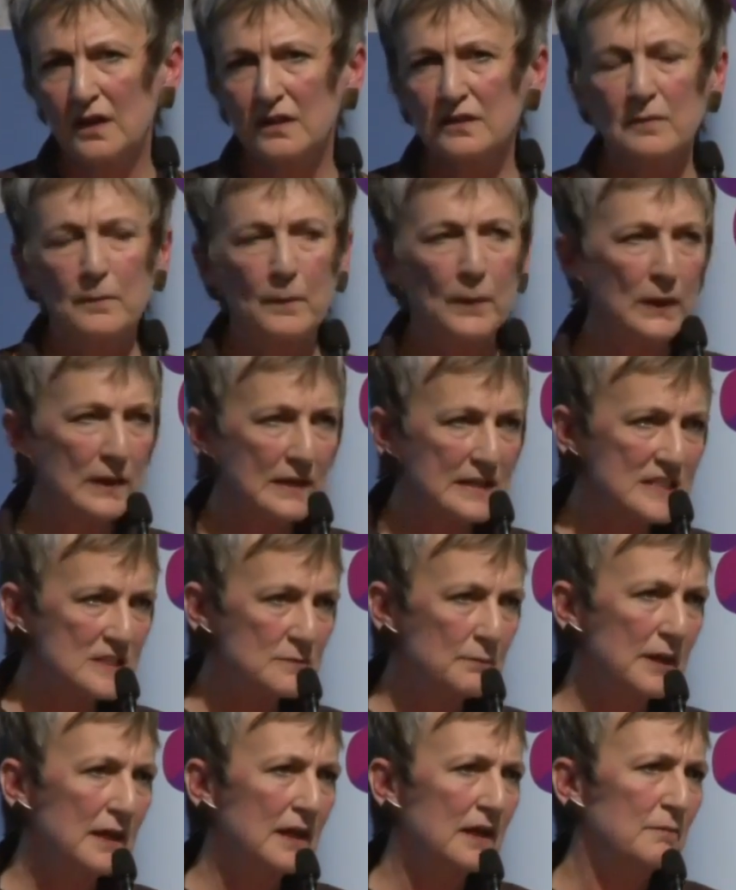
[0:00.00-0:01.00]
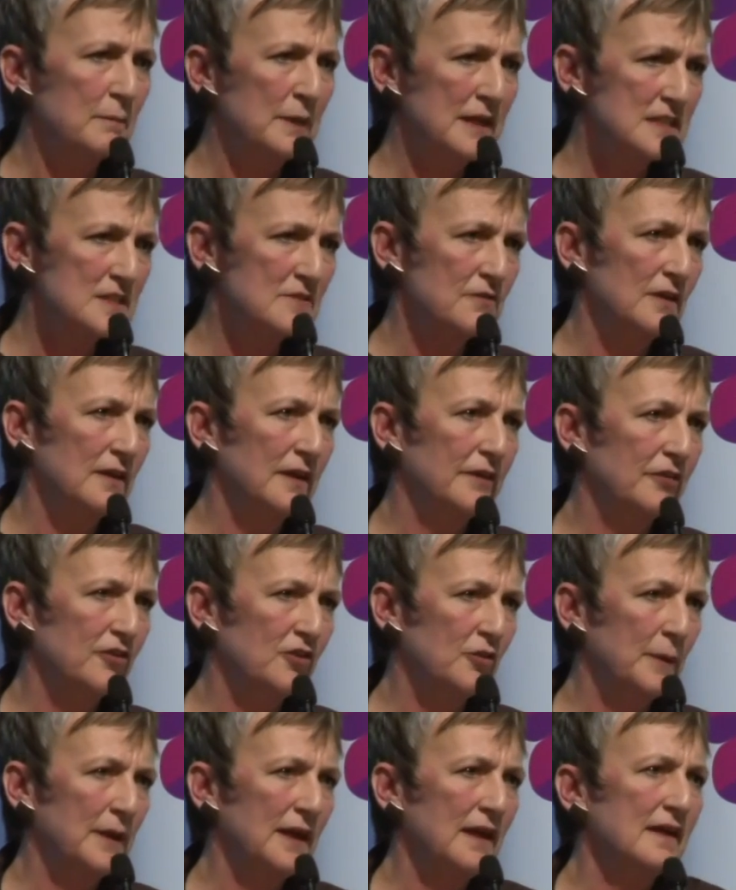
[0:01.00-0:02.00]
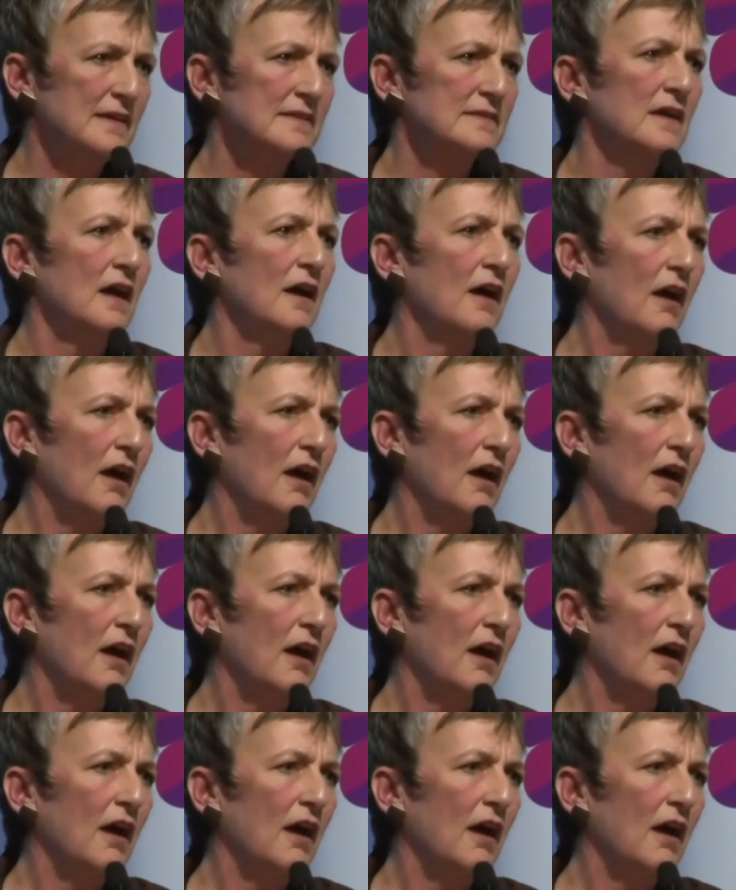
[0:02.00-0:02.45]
That place-based philanthropy has